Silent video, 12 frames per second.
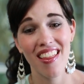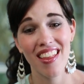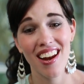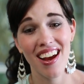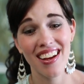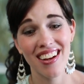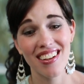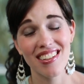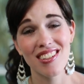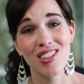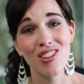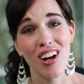that I got
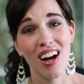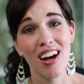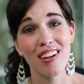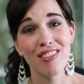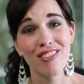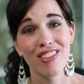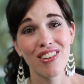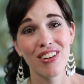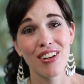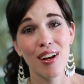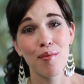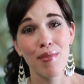to drive
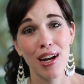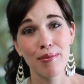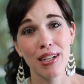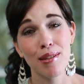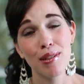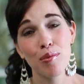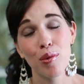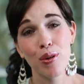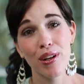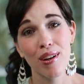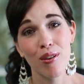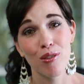my baby
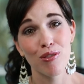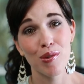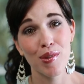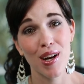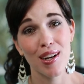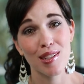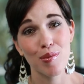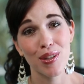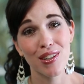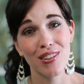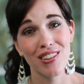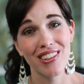boy home from the
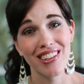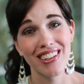hospital.